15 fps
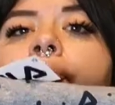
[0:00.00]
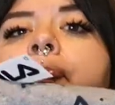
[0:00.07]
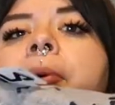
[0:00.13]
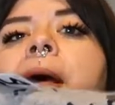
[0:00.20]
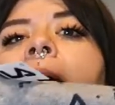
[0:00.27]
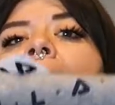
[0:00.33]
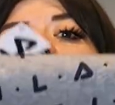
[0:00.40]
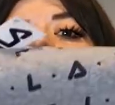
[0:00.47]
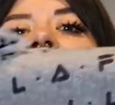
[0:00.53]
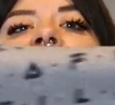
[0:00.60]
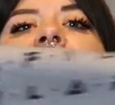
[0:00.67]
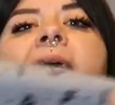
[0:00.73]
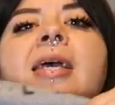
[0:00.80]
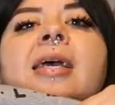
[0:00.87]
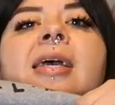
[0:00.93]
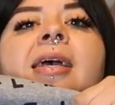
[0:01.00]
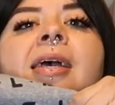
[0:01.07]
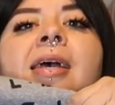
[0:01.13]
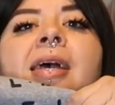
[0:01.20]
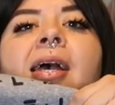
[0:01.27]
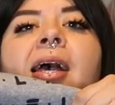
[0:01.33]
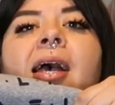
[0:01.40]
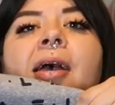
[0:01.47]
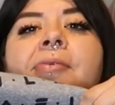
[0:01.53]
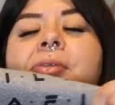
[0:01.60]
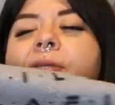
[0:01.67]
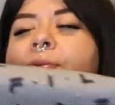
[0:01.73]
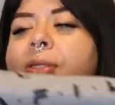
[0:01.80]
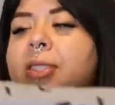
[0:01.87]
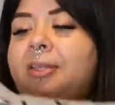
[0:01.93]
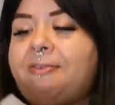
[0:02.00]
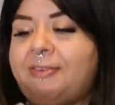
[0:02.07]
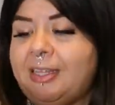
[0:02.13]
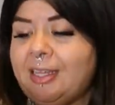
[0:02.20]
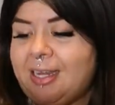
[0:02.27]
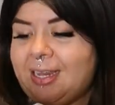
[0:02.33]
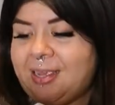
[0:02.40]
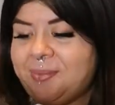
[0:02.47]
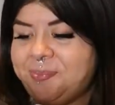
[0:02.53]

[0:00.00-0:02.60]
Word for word: but I was really feeling it.